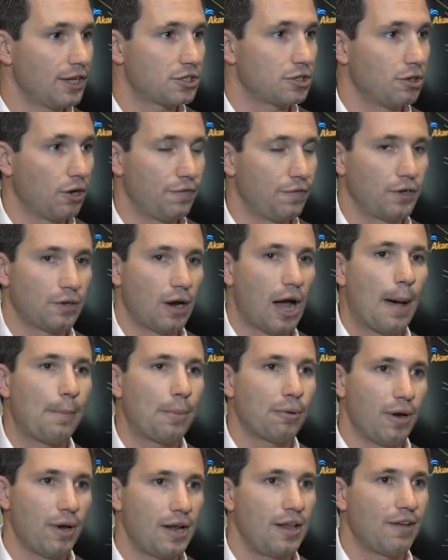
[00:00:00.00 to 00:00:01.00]
So if you're
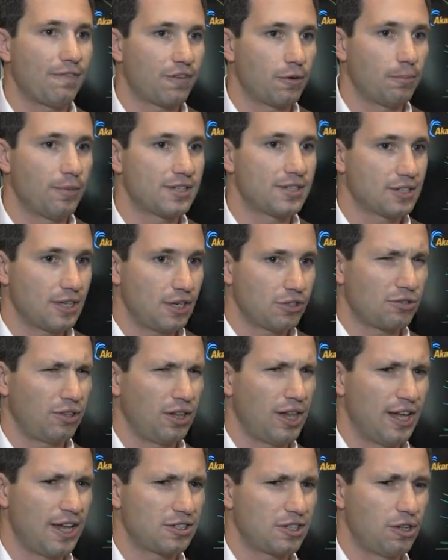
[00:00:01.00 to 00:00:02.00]
operating from a
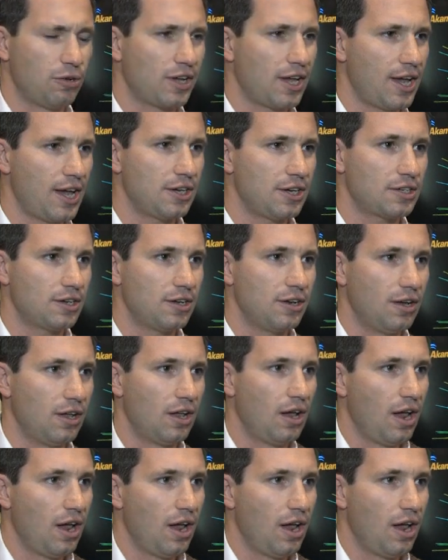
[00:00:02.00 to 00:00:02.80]
centralized location